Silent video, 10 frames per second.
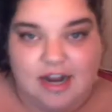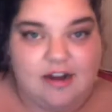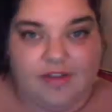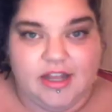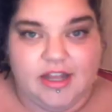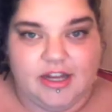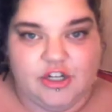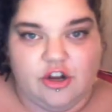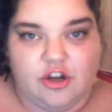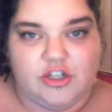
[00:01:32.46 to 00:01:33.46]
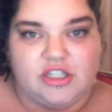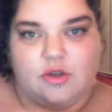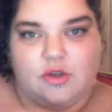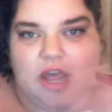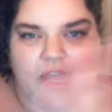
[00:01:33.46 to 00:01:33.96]
of conditioner just so
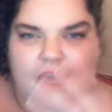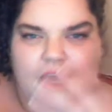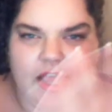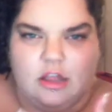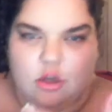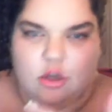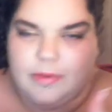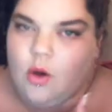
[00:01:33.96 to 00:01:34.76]
I can get like a little bit of